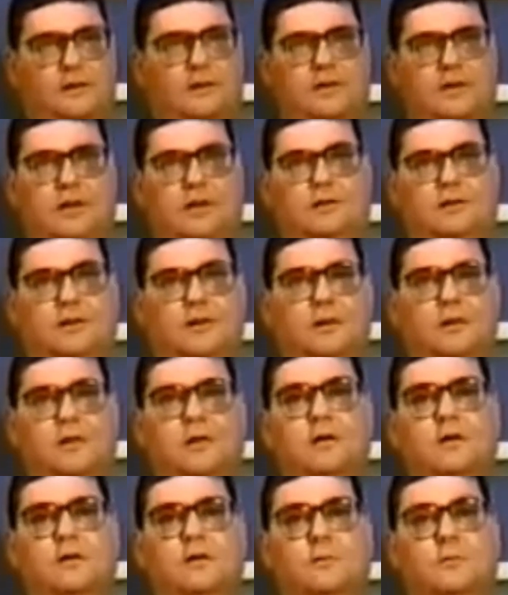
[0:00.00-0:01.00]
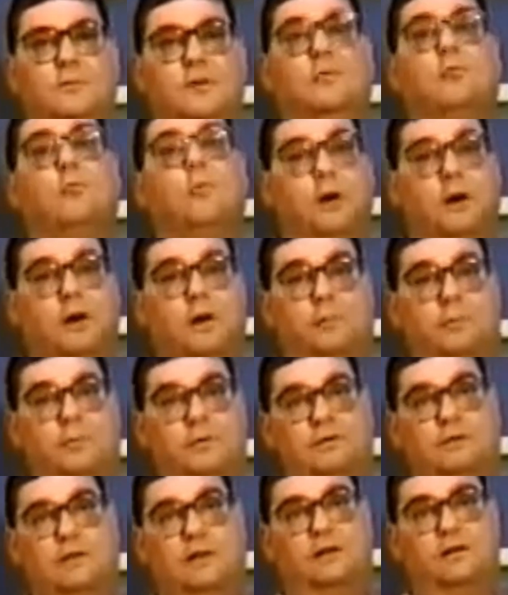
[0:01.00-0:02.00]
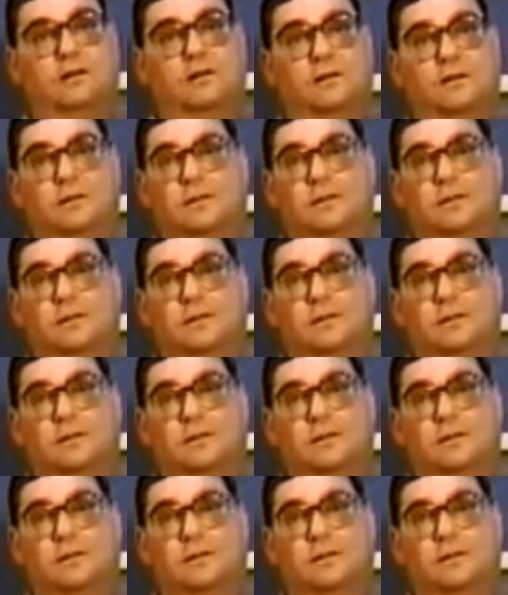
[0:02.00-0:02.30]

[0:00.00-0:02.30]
intent to be 100%